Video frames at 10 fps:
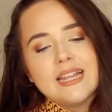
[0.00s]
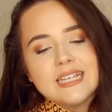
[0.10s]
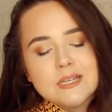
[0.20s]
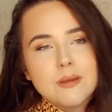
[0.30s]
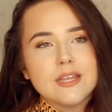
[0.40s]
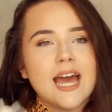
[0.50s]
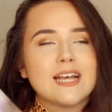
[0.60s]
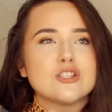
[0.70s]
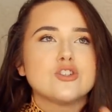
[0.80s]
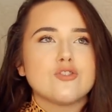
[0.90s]
Elizabeth
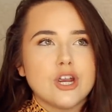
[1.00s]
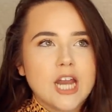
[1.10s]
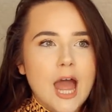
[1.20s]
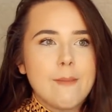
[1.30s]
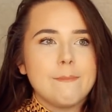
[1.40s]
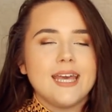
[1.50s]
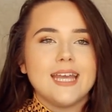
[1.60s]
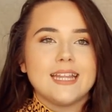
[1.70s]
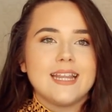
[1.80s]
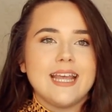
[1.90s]
has grown up
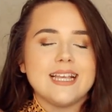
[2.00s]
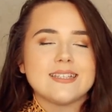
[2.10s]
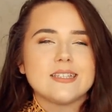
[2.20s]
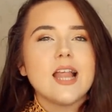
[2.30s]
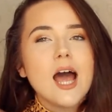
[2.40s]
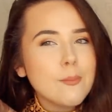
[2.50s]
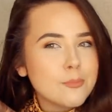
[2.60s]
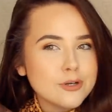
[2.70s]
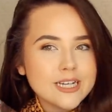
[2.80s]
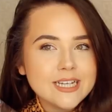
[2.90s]
in these
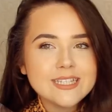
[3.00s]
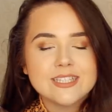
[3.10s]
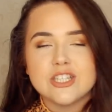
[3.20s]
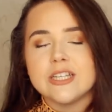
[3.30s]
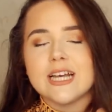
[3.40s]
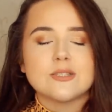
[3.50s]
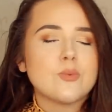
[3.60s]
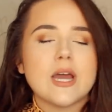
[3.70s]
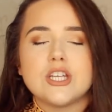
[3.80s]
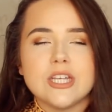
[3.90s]
libraries. She that's
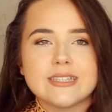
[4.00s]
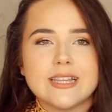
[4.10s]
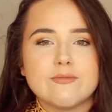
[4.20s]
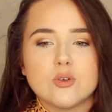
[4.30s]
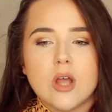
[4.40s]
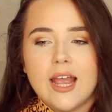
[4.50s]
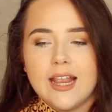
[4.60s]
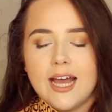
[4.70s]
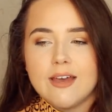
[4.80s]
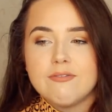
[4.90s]
where she's lived all her
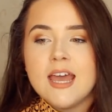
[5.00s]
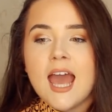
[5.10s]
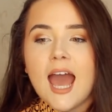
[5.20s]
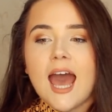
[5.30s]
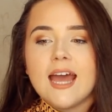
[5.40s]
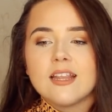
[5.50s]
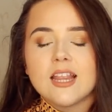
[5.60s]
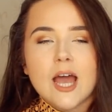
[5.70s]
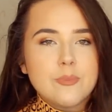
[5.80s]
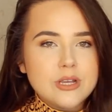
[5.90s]
life, and the
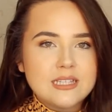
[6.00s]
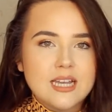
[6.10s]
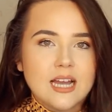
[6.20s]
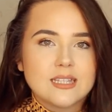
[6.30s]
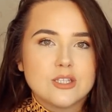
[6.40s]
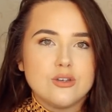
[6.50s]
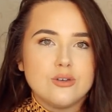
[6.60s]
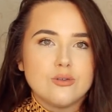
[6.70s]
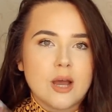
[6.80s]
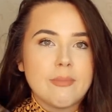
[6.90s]
libraries start
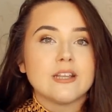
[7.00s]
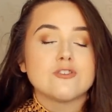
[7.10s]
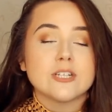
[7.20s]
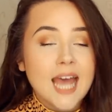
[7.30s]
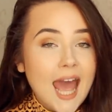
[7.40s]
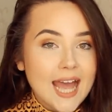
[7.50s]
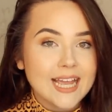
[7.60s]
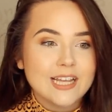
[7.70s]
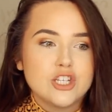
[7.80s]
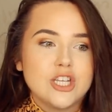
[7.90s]
to come under attack,
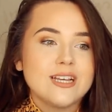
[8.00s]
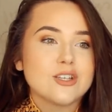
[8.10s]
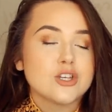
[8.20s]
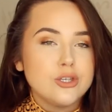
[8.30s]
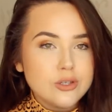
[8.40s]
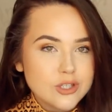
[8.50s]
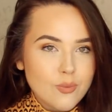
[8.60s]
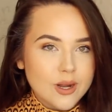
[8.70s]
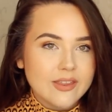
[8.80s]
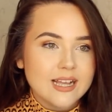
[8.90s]
and she is accused of
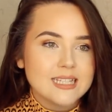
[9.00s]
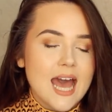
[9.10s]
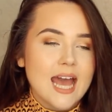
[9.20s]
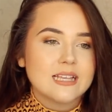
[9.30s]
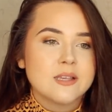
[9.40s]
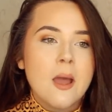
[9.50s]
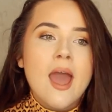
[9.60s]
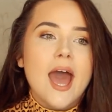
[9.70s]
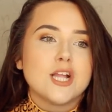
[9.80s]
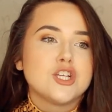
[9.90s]
one of the attacks,
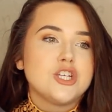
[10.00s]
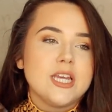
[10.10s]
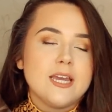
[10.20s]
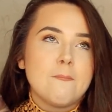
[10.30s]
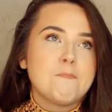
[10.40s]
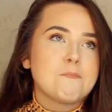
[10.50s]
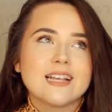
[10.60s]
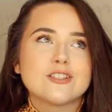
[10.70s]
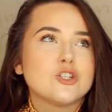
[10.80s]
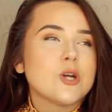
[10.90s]
and she
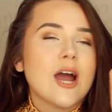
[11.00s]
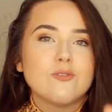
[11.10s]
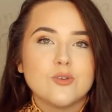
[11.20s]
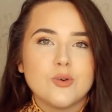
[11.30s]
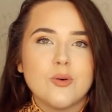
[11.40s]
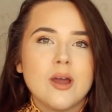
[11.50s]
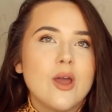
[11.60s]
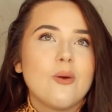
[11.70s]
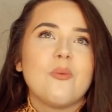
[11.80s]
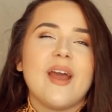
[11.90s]
has to travel
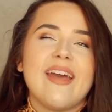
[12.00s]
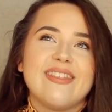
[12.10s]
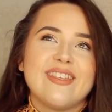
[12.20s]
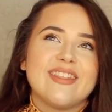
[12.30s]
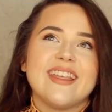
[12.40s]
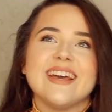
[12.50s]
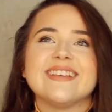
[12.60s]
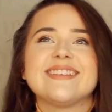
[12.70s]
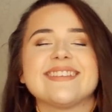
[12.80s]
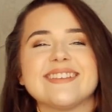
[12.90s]
with
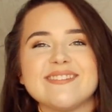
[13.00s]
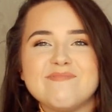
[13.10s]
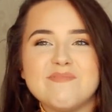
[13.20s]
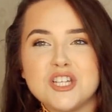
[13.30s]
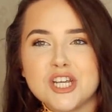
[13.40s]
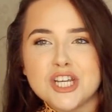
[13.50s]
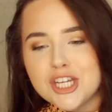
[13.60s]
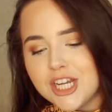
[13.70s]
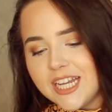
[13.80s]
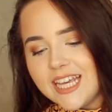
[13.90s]
this
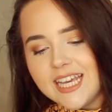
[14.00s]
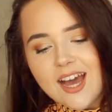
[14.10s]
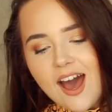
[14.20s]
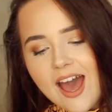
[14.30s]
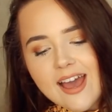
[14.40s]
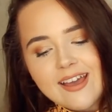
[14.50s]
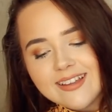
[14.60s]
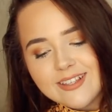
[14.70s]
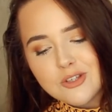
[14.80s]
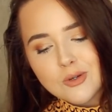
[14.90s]
magician-y
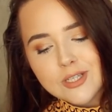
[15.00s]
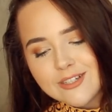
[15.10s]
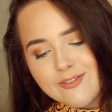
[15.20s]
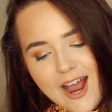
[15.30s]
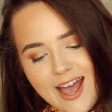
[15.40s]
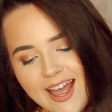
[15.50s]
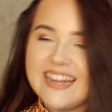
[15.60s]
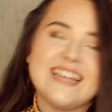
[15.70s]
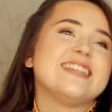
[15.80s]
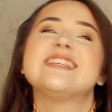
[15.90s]
guy, sorcerer,
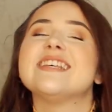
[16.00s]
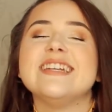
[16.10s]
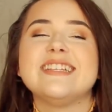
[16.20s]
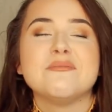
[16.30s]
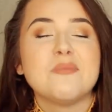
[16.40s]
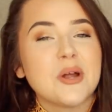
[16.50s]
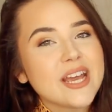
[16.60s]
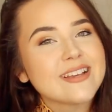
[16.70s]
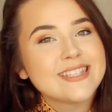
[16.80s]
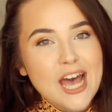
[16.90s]
and his
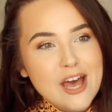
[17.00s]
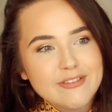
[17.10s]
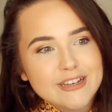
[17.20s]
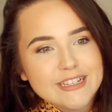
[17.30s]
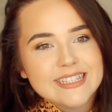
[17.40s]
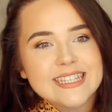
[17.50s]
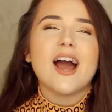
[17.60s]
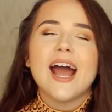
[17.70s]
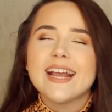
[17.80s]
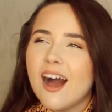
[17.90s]
demonic servant.
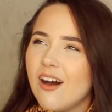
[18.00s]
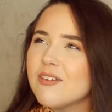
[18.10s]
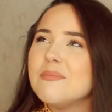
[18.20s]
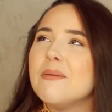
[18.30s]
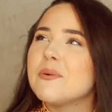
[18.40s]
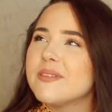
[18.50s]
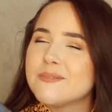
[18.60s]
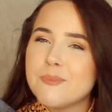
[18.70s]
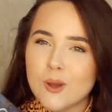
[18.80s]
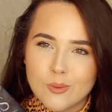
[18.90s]
I can't remember with
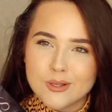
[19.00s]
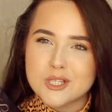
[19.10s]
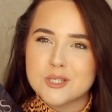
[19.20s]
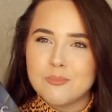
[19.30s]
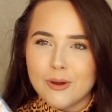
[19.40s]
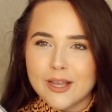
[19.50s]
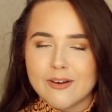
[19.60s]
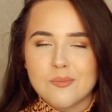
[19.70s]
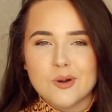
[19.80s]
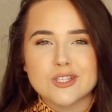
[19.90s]
this book what's
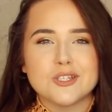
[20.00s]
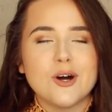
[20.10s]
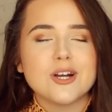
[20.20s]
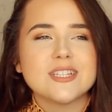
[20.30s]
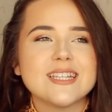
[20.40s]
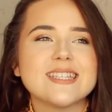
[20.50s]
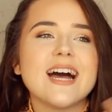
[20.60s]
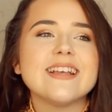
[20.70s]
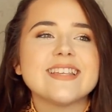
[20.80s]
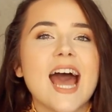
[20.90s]
spoiler and what's not, because it
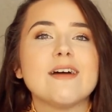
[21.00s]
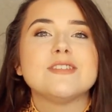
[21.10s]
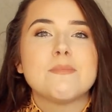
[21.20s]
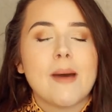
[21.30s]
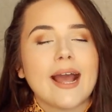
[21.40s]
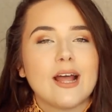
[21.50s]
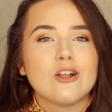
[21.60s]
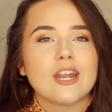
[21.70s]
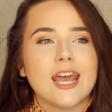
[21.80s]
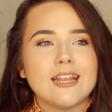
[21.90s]
does have to pack a
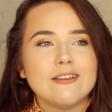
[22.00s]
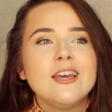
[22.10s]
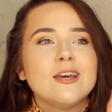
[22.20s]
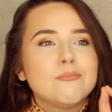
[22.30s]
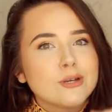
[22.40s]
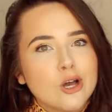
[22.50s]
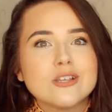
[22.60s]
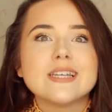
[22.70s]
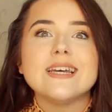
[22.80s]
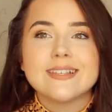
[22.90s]
lot in
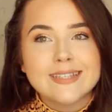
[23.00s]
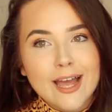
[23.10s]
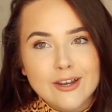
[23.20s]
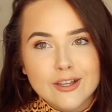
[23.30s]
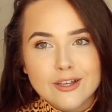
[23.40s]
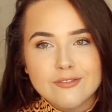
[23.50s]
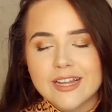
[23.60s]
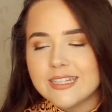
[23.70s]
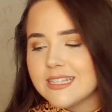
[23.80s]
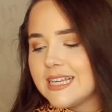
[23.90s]
because it is a standalone
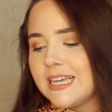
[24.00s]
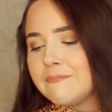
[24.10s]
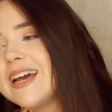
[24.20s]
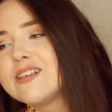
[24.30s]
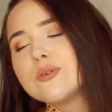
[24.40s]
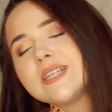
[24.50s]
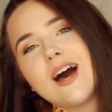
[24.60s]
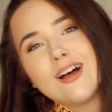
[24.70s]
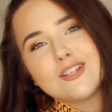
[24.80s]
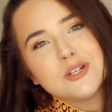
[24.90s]
fantasy. It's always
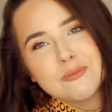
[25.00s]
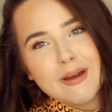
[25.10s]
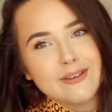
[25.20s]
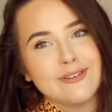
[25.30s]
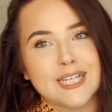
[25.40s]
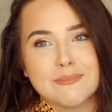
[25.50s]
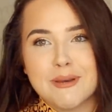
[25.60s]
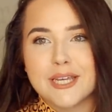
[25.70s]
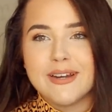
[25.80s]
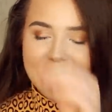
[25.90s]
hard to talk about the first
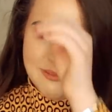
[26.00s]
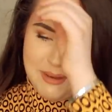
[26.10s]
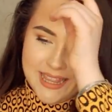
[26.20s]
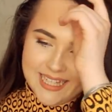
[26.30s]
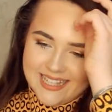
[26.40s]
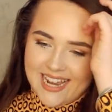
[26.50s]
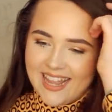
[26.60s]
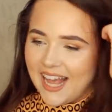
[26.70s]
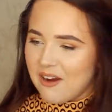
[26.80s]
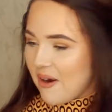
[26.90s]
book you read in the month, isn't
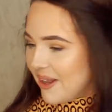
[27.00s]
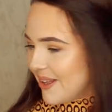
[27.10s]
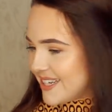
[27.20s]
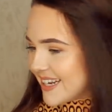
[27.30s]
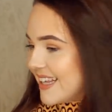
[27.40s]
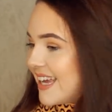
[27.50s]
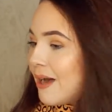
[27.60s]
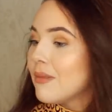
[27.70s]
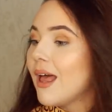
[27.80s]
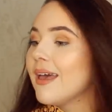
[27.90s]
it? Like, chronologically,
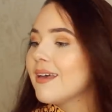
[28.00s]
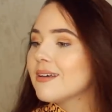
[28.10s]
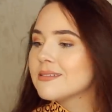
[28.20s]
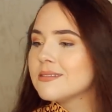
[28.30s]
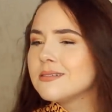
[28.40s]
I'm like,